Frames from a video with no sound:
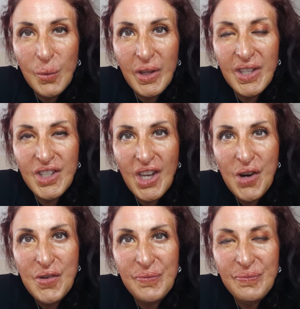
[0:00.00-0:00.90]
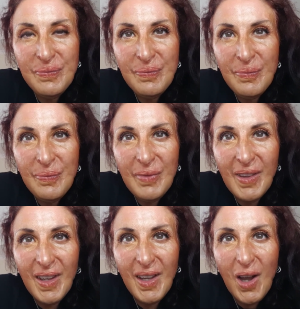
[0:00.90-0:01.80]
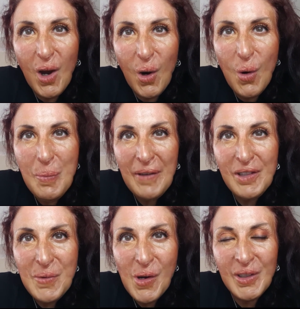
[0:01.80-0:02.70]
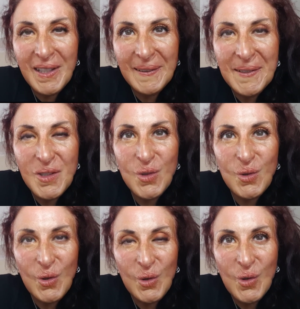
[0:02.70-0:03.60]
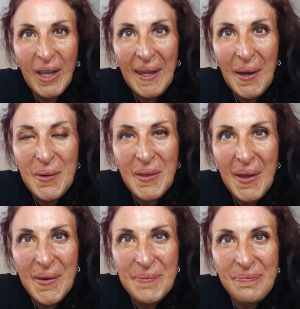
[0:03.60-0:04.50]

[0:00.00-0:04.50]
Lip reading: with Shell. I hope everyone is doing okay out there.